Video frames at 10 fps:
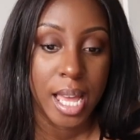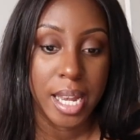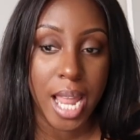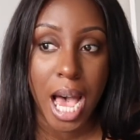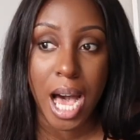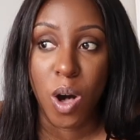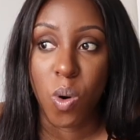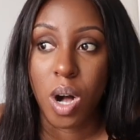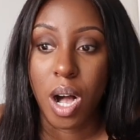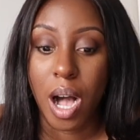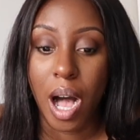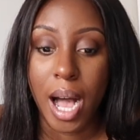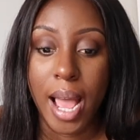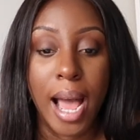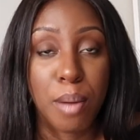Now,
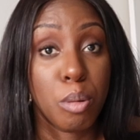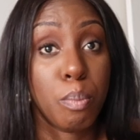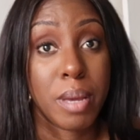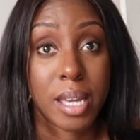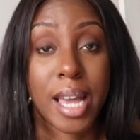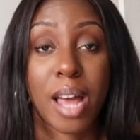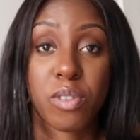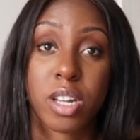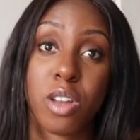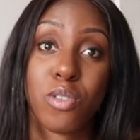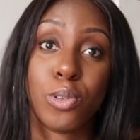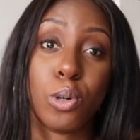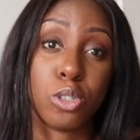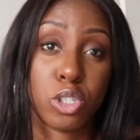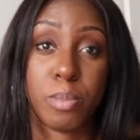I am a big advocate
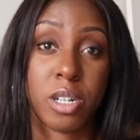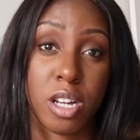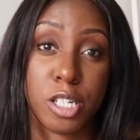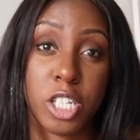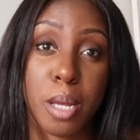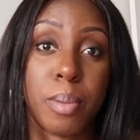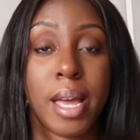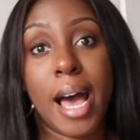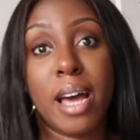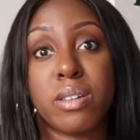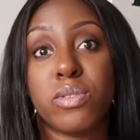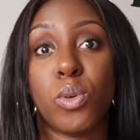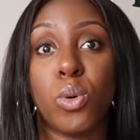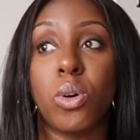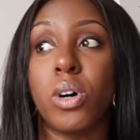for entrepreneurship and
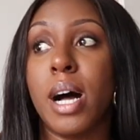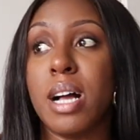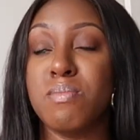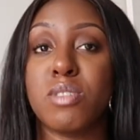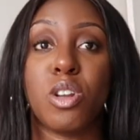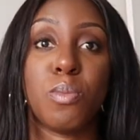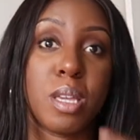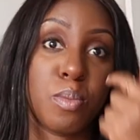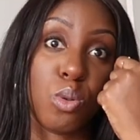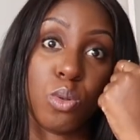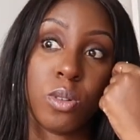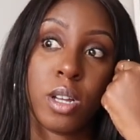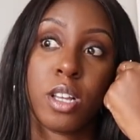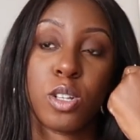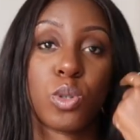for you know, people
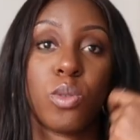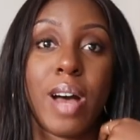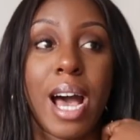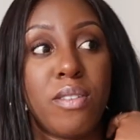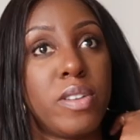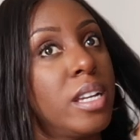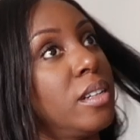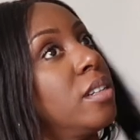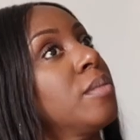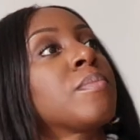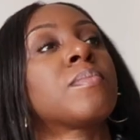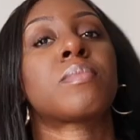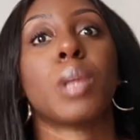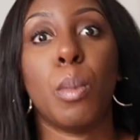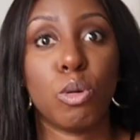sort of having
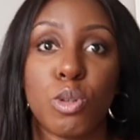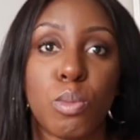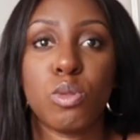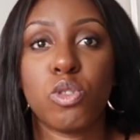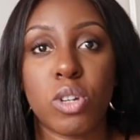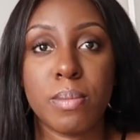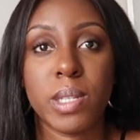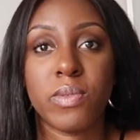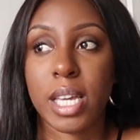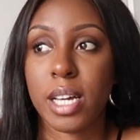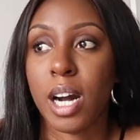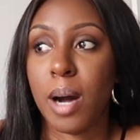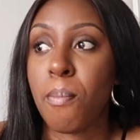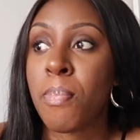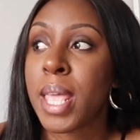multiple streams of
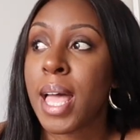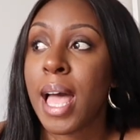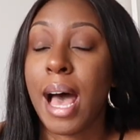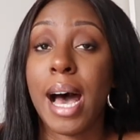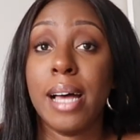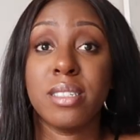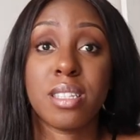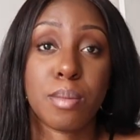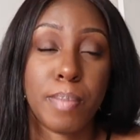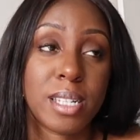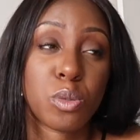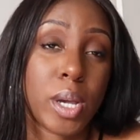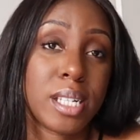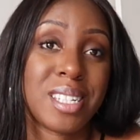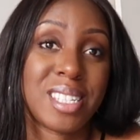income. And the best
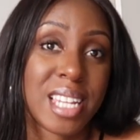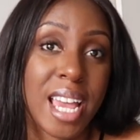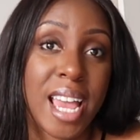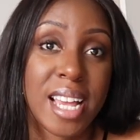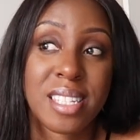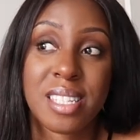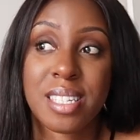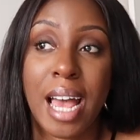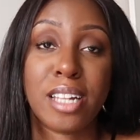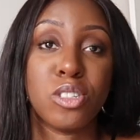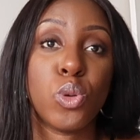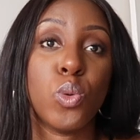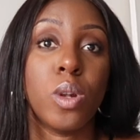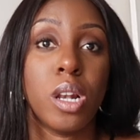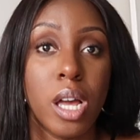way to test and
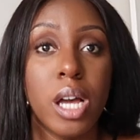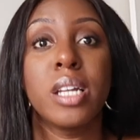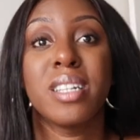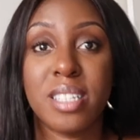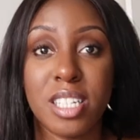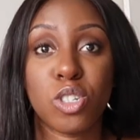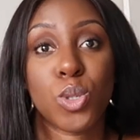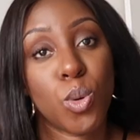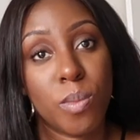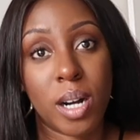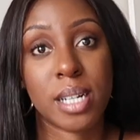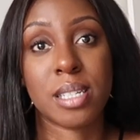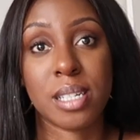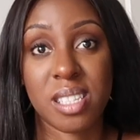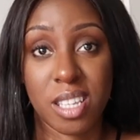to learn digital
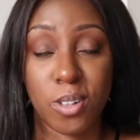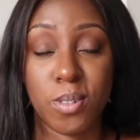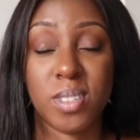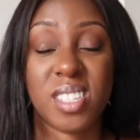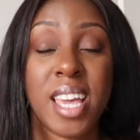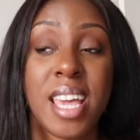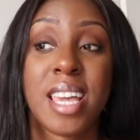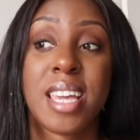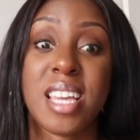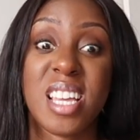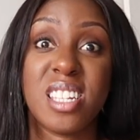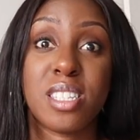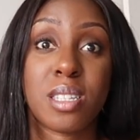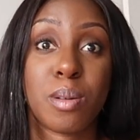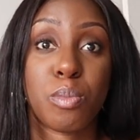marketing skills
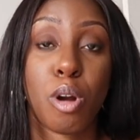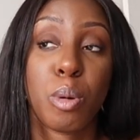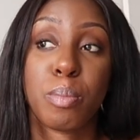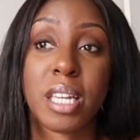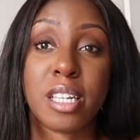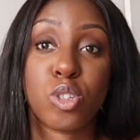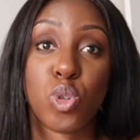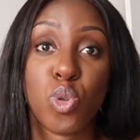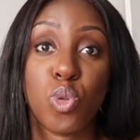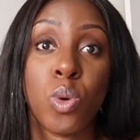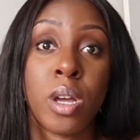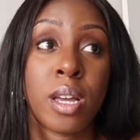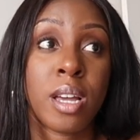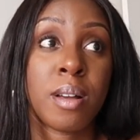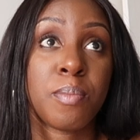is probably to,
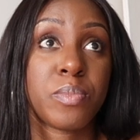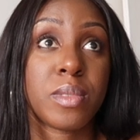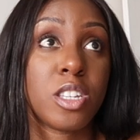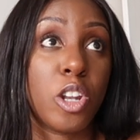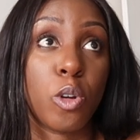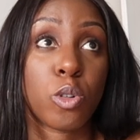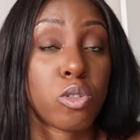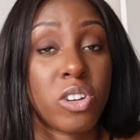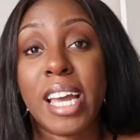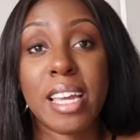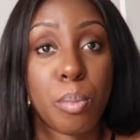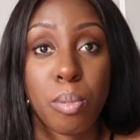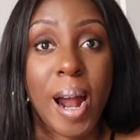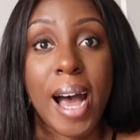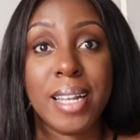you know, create a
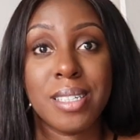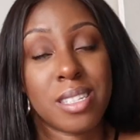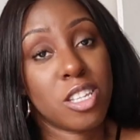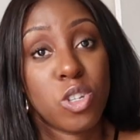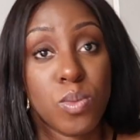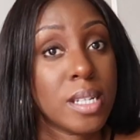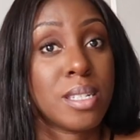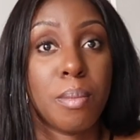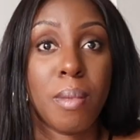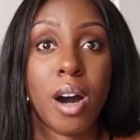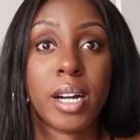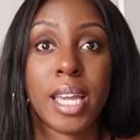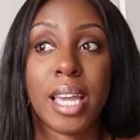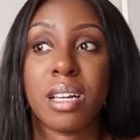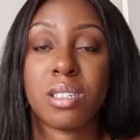brand that you need to
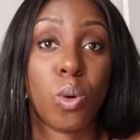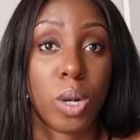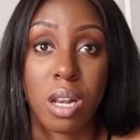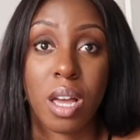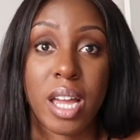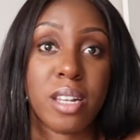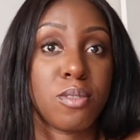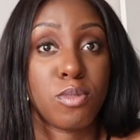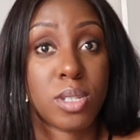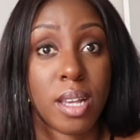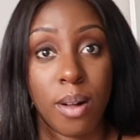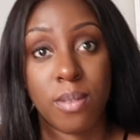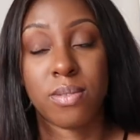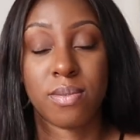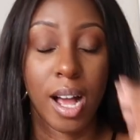market online yourself.